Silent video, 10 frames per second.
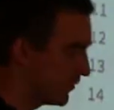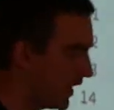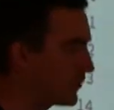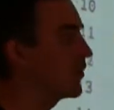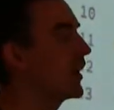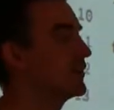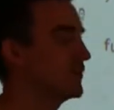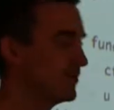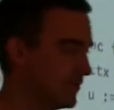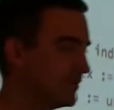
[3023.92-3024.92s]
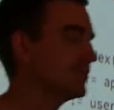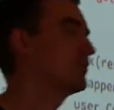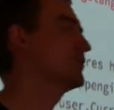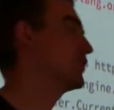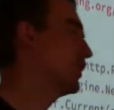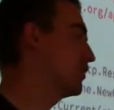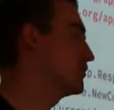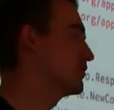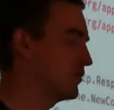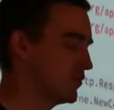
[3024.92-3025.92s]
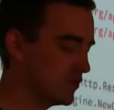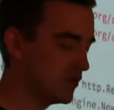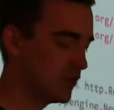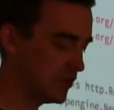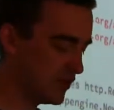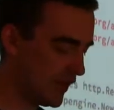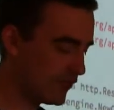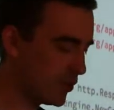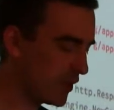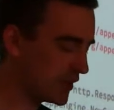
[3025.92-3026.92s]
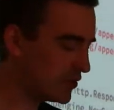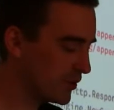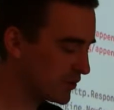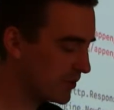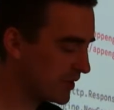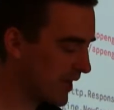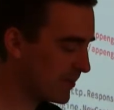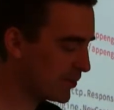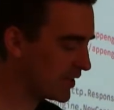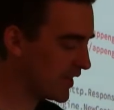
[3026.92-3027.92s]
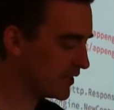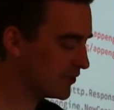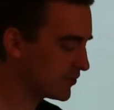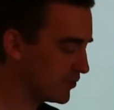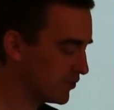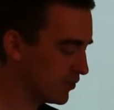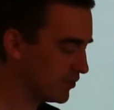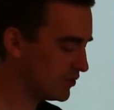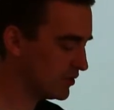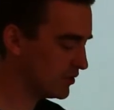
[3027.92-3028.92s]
That's right. So if you want to do it through the YAML, you got to use Google.